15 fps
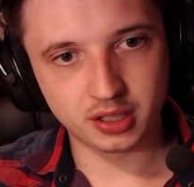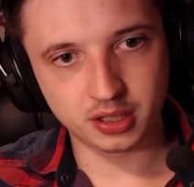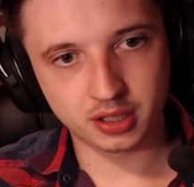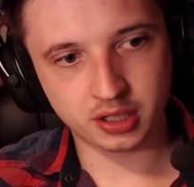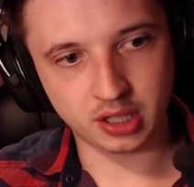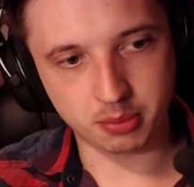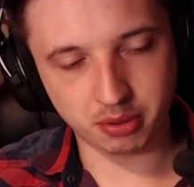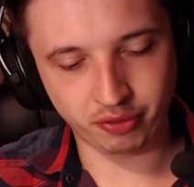
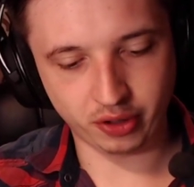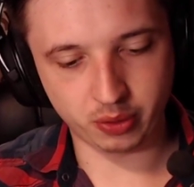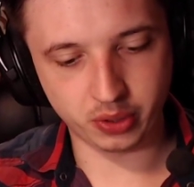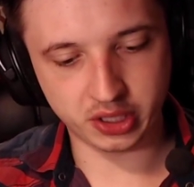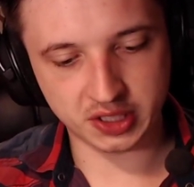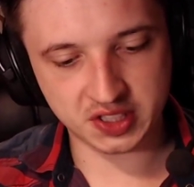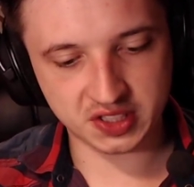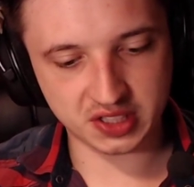Okay, before we
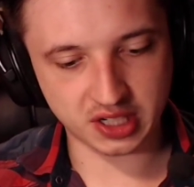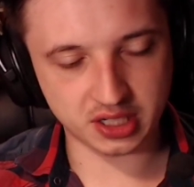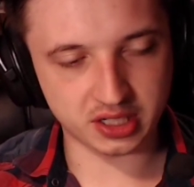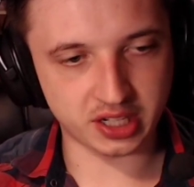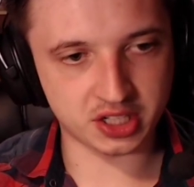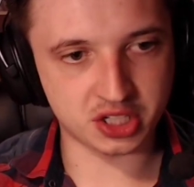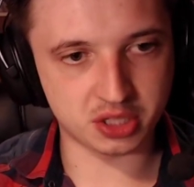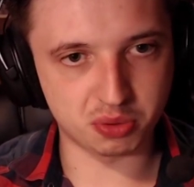get started
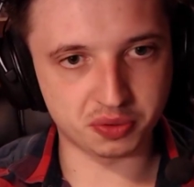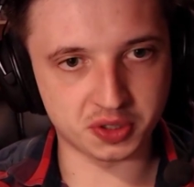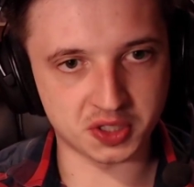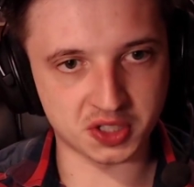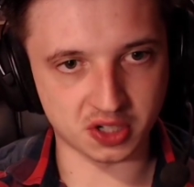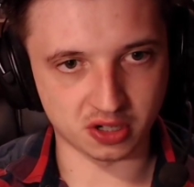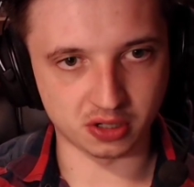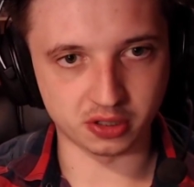actually with the
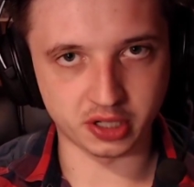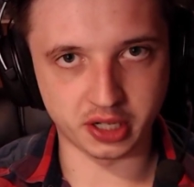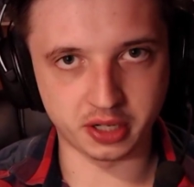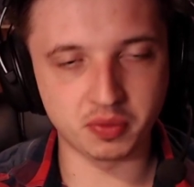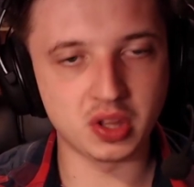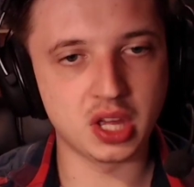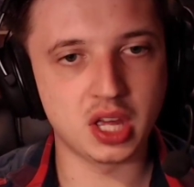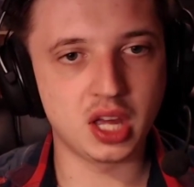song, okay,
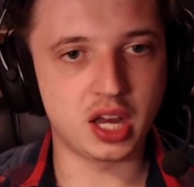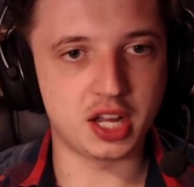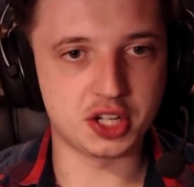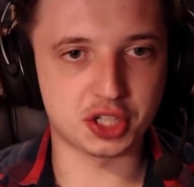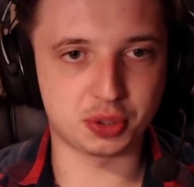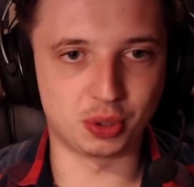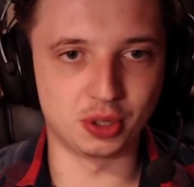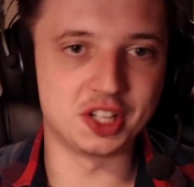I
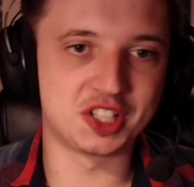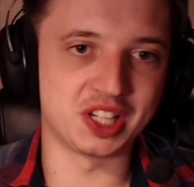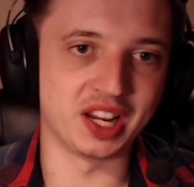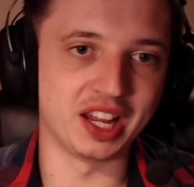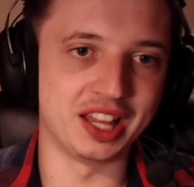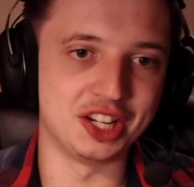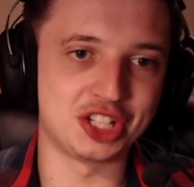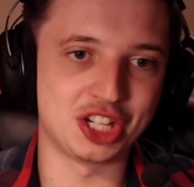just want to say
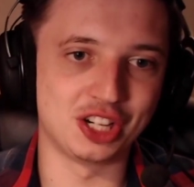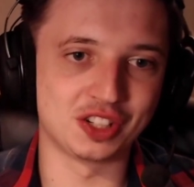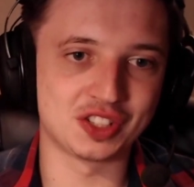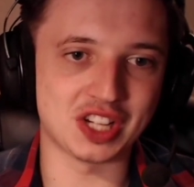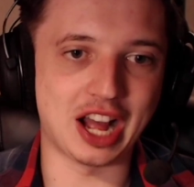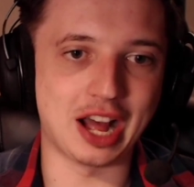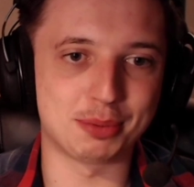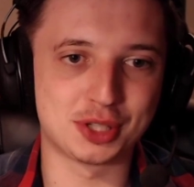that she looks
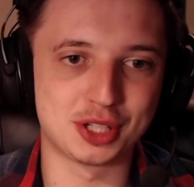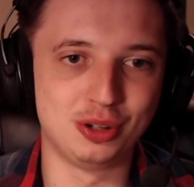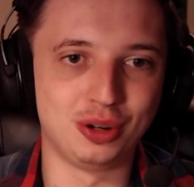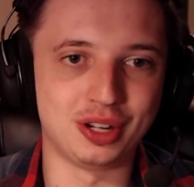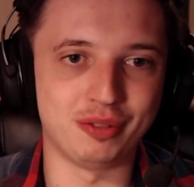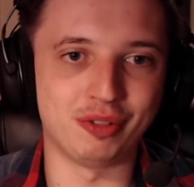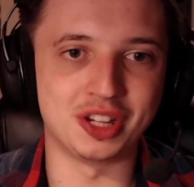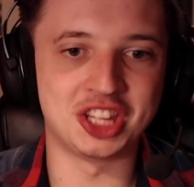absolutely
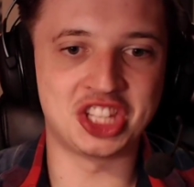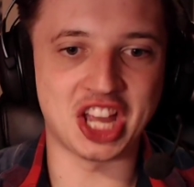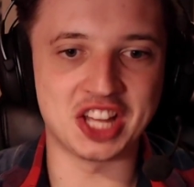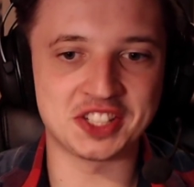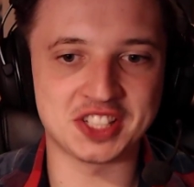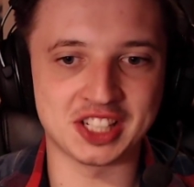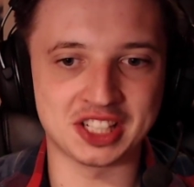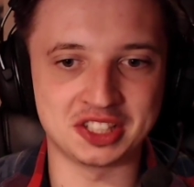
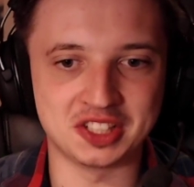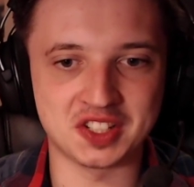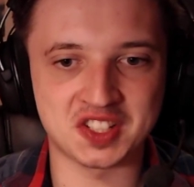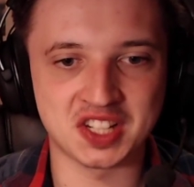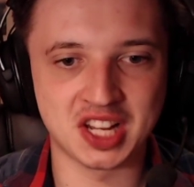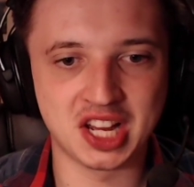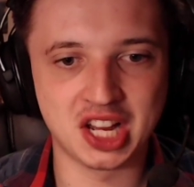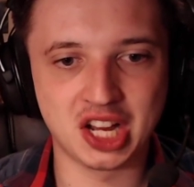fantastic in this
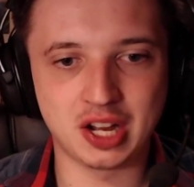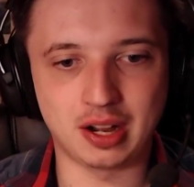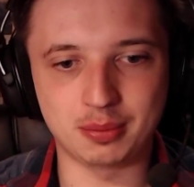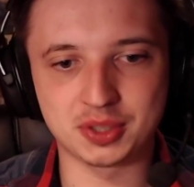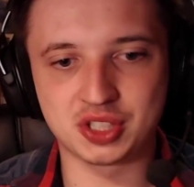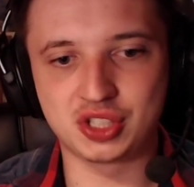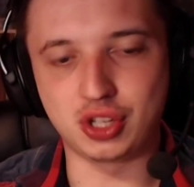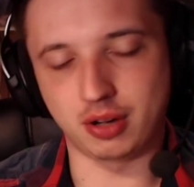
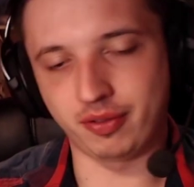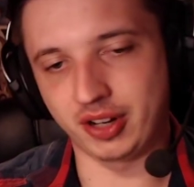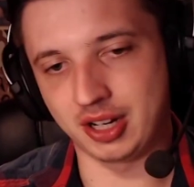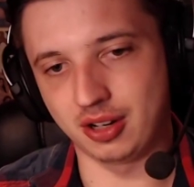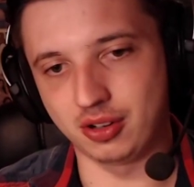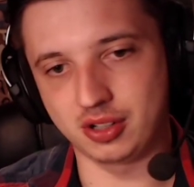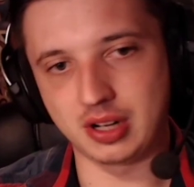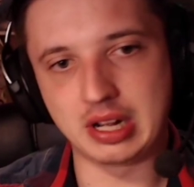almost gothic
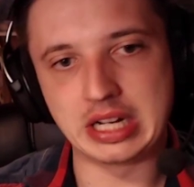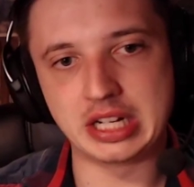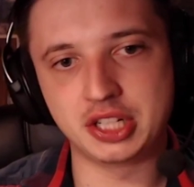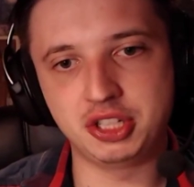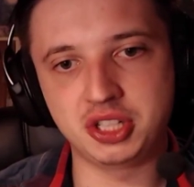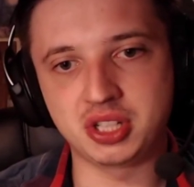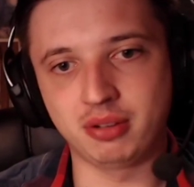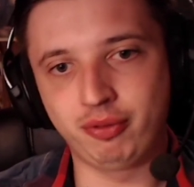look.
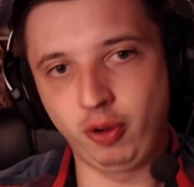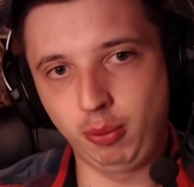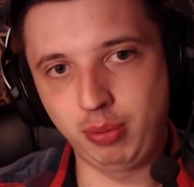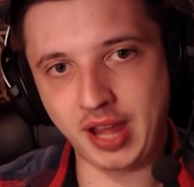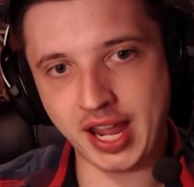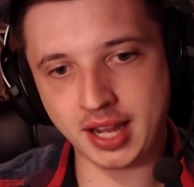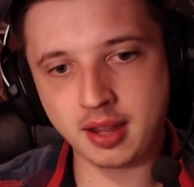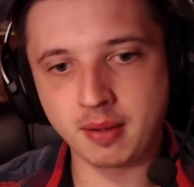She's in full
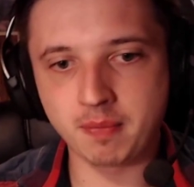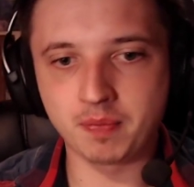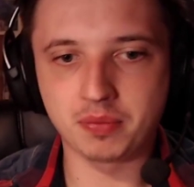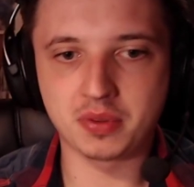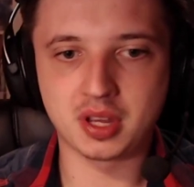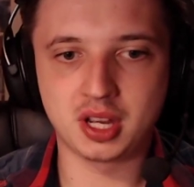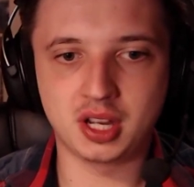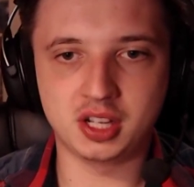black.
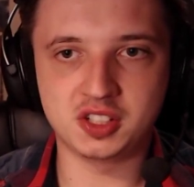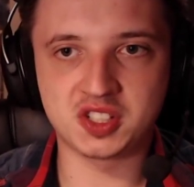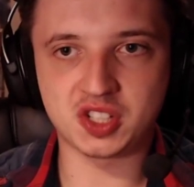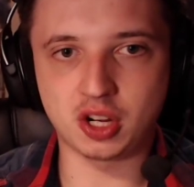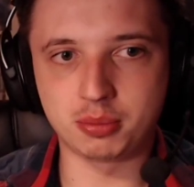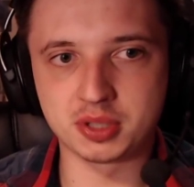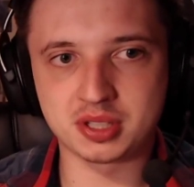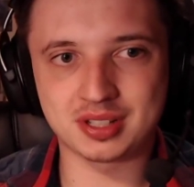It's
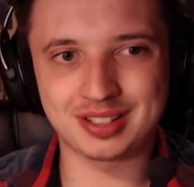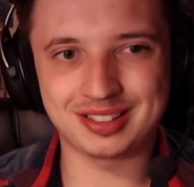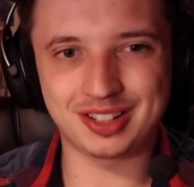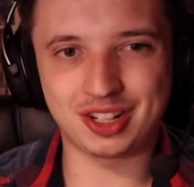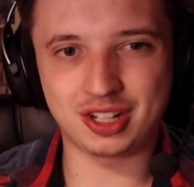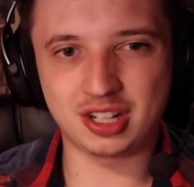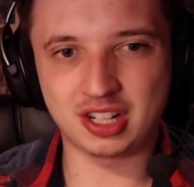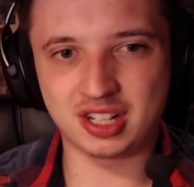almost
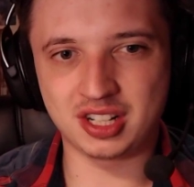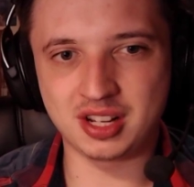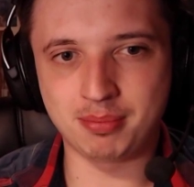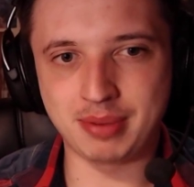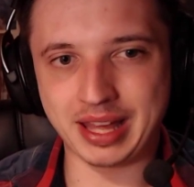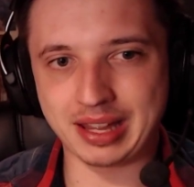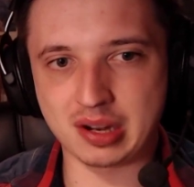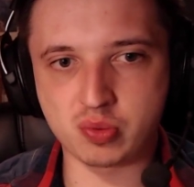a
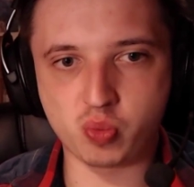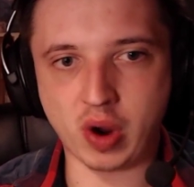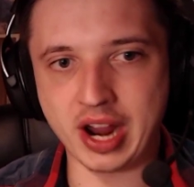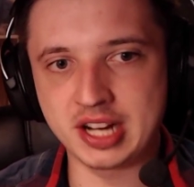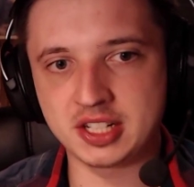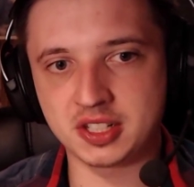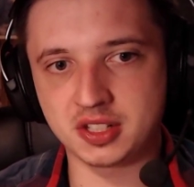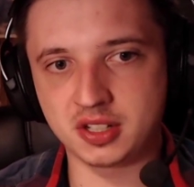black and
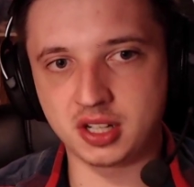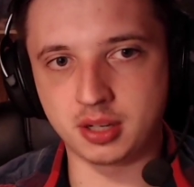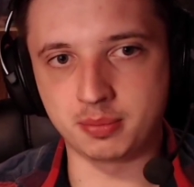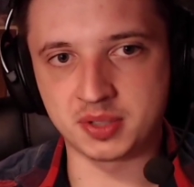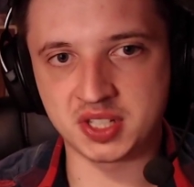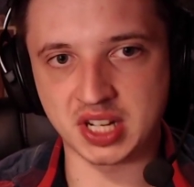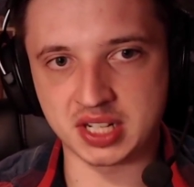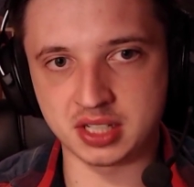white
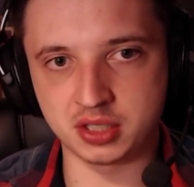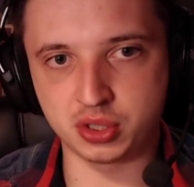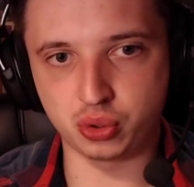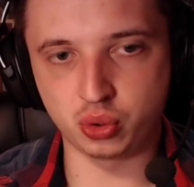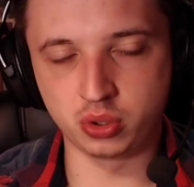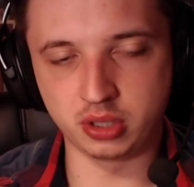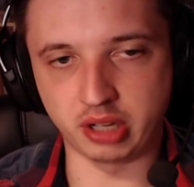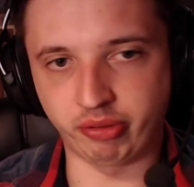setting
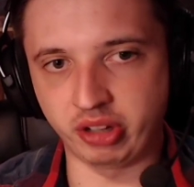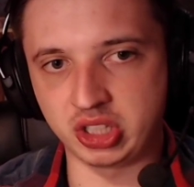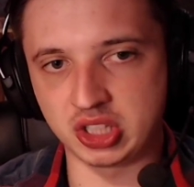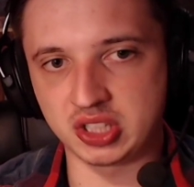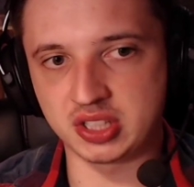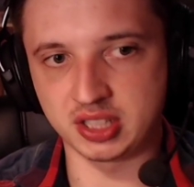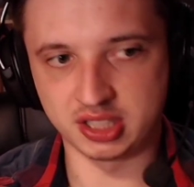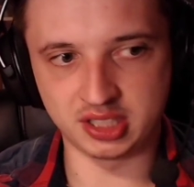too. I think
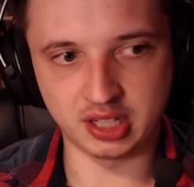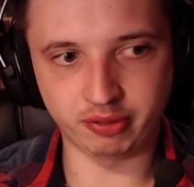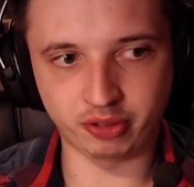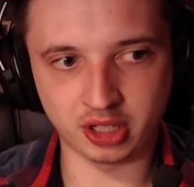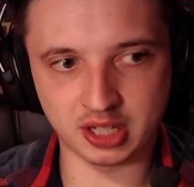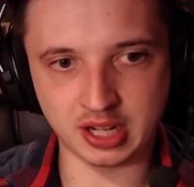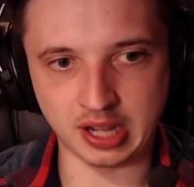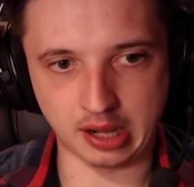that
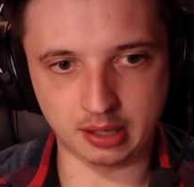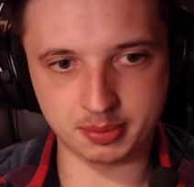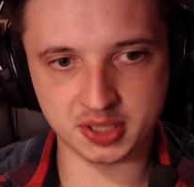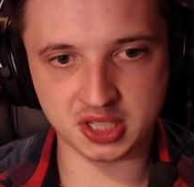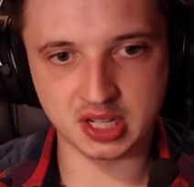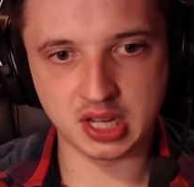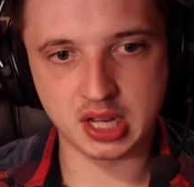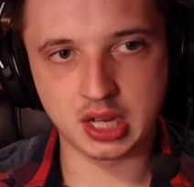definitely helps.
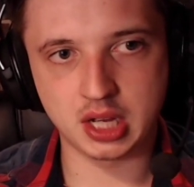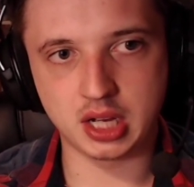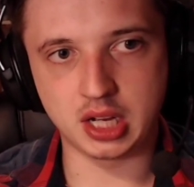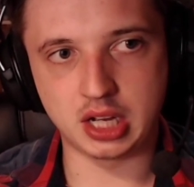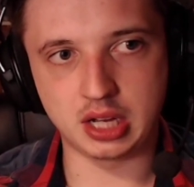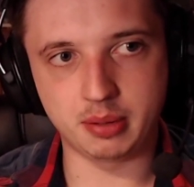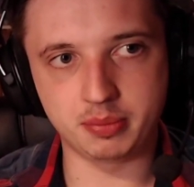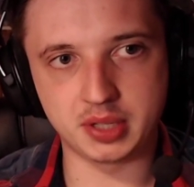
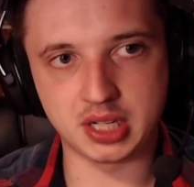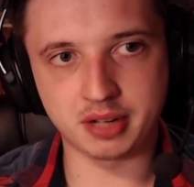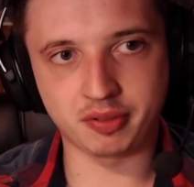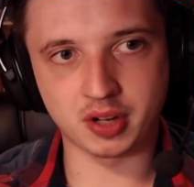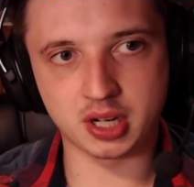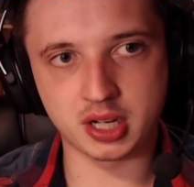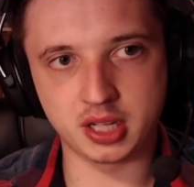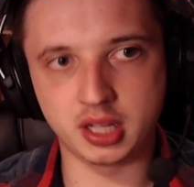They
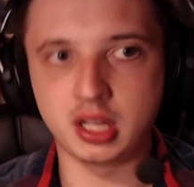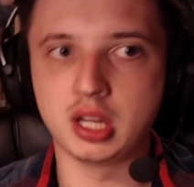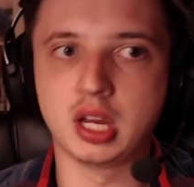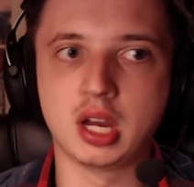definitely